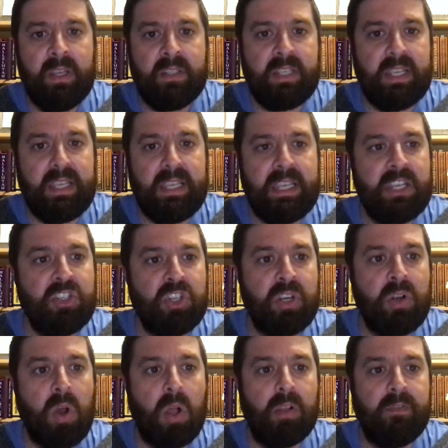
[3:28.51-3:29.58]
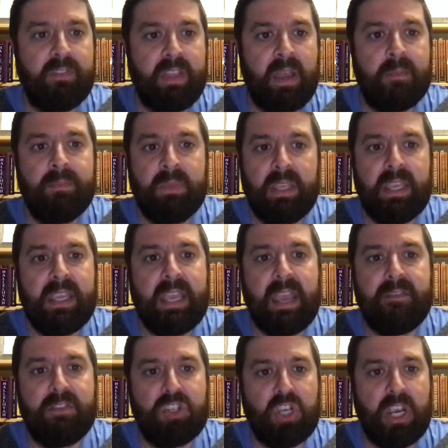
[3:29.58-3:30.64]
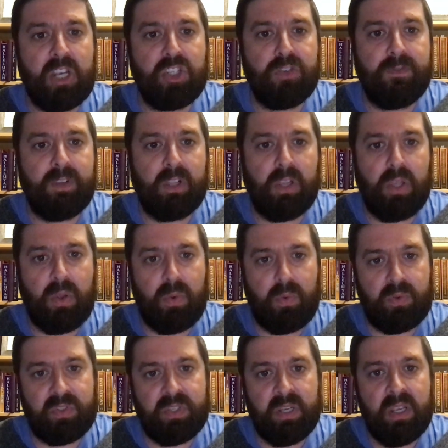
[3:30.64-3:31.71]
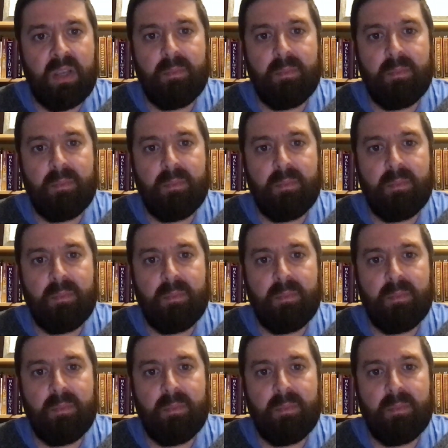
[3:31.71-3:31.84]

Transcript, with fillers: To each and all of them he gave a change of clothes,